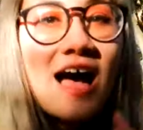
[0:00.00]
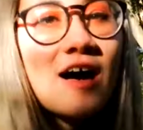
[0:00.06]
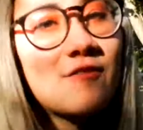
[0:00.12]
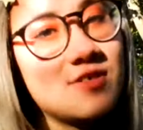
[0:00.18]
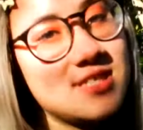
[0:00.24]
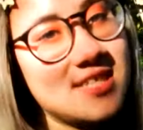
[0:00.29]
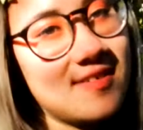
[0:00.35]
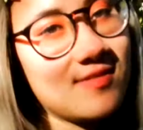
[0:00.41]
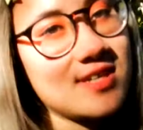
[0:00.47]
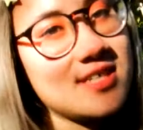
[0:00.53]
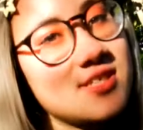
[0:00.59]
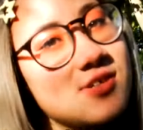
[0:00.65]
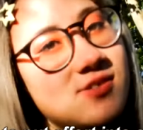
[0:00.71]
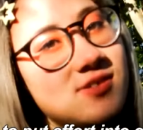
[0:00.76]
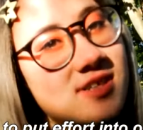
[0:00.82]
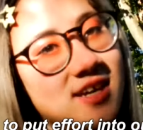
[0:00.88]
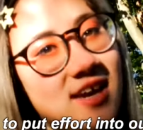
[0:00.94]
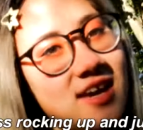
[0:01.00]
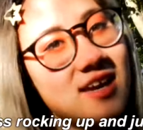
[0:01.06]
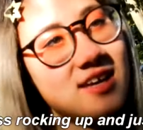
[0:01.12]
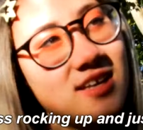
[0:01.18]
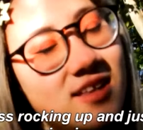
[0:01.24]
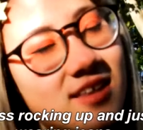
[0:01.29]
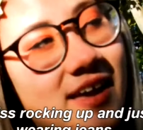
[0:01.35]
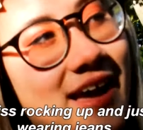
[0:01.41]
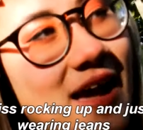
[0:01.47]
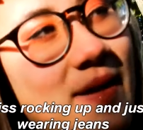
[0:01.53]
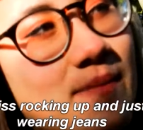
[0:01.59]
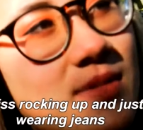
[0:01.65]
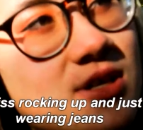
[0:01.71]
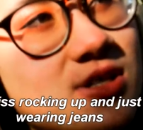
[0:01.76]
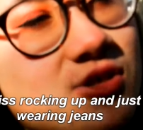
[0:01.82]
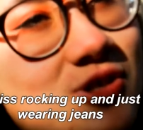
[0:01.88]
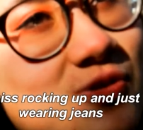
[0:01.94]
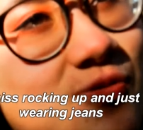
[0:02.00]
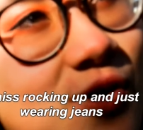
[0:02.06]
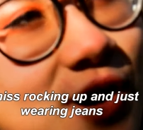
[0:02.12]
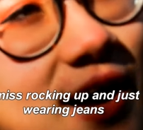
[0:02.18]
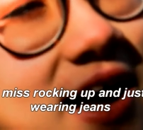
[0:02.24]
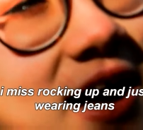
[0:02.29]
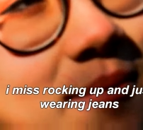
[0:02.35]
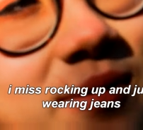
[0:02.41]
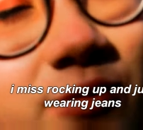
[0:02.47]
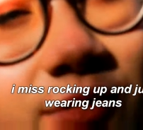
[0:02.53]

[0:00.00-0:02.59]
outfits every single day. Like, I miss just rocking up